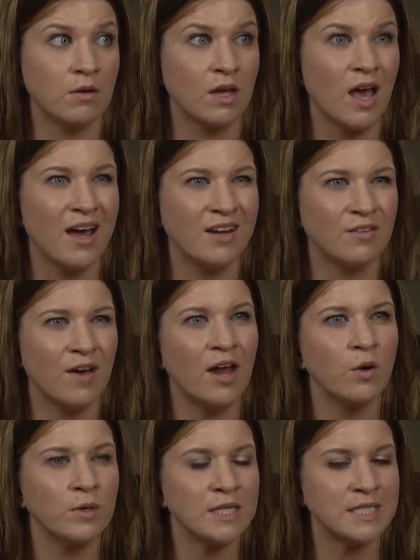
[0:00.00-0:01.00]
kind of, I
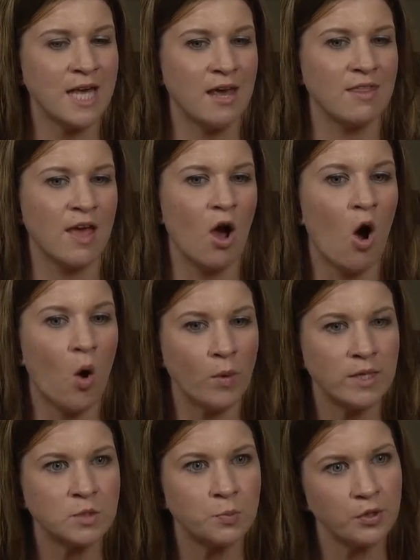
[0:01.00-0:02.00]
don't want to say they
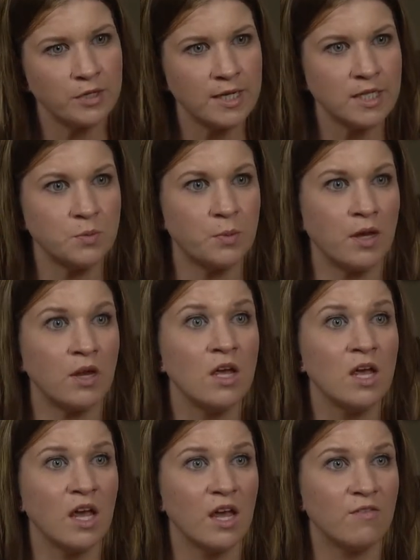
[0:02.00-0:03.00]
always predict, but
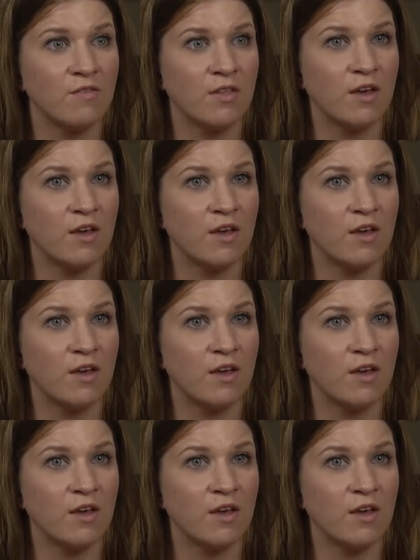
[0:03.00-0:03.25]
if,